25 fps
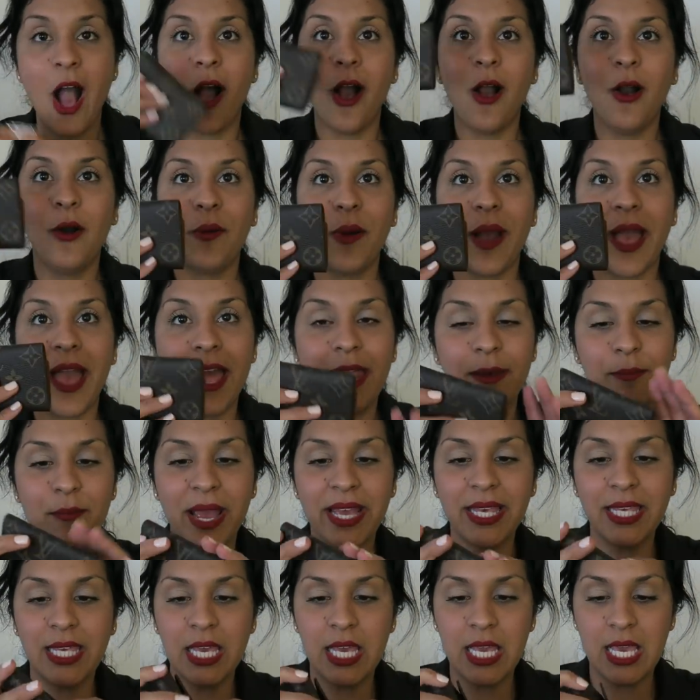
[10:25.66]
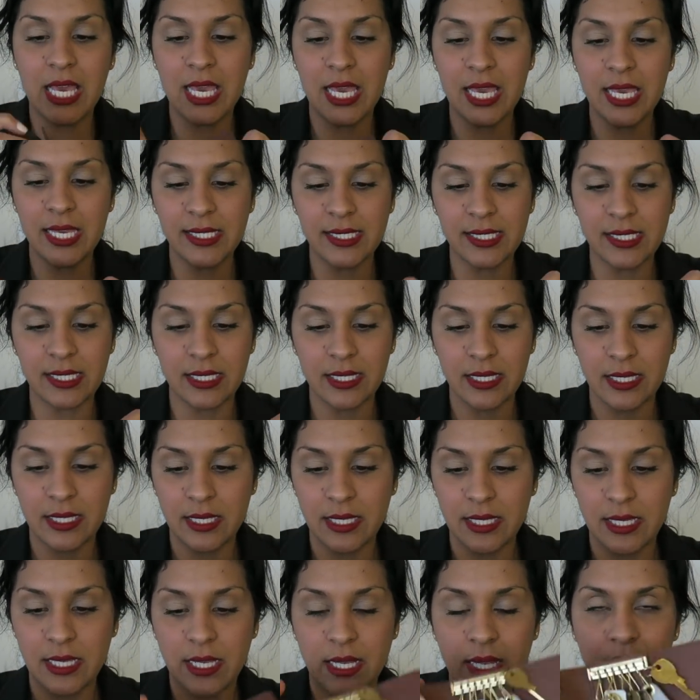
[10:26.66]
Oh, and my keys,
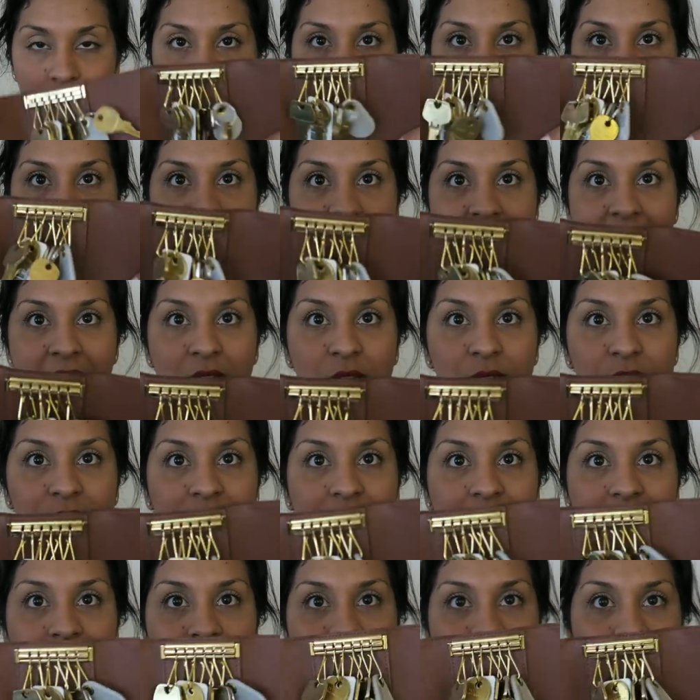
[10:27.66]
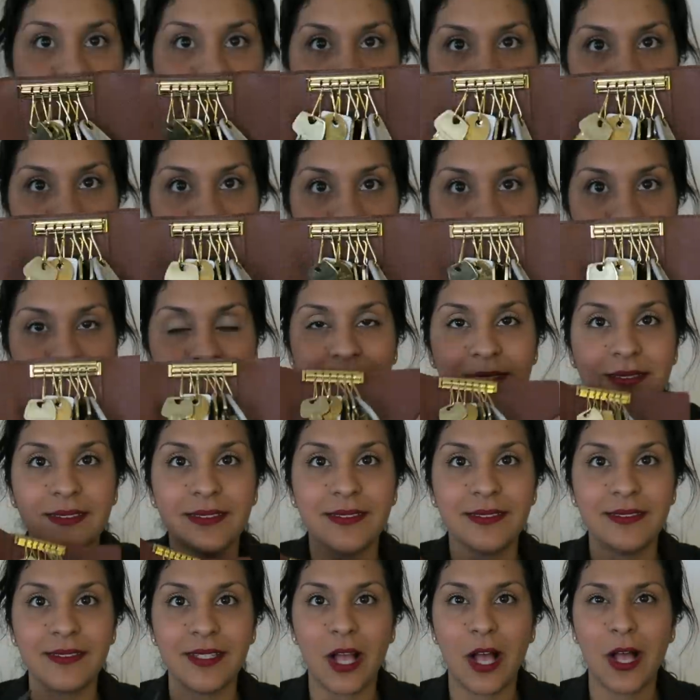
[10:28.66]
my house keys,
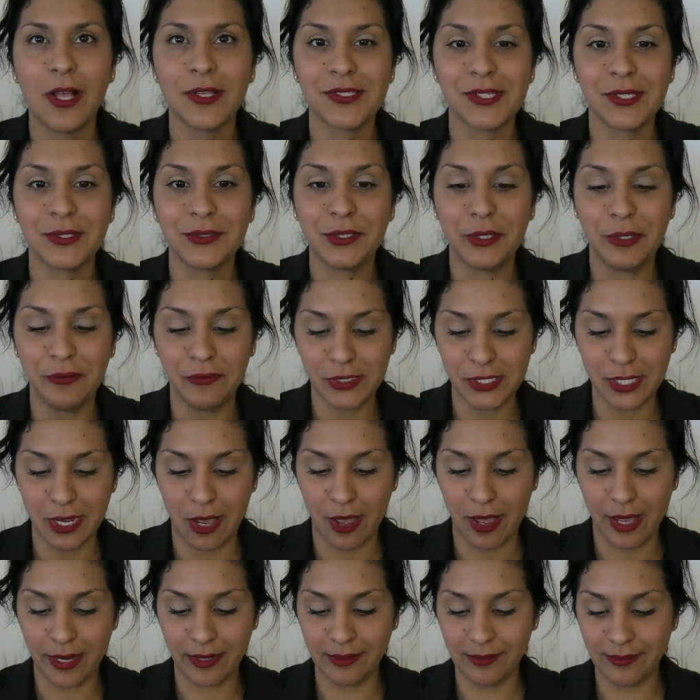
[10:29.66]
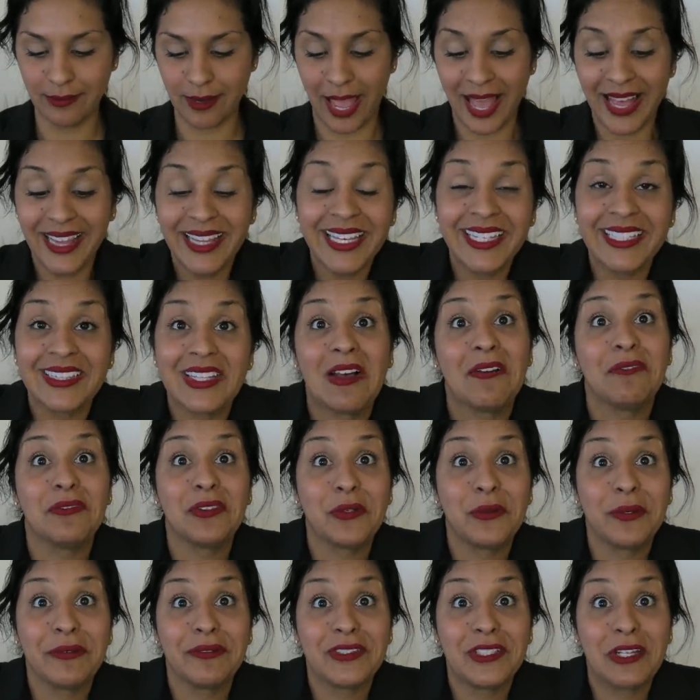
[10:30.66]
also Louis Vuitton. I like love
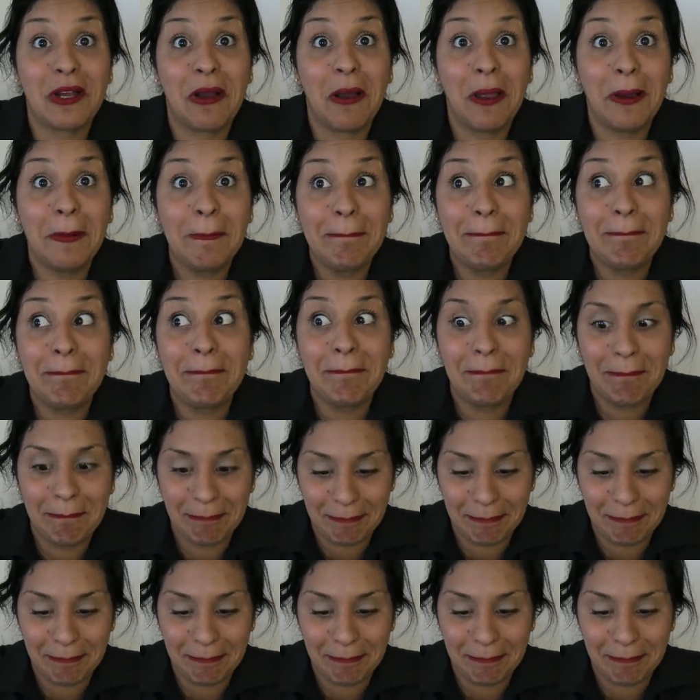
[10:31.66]
Louis Vuitton.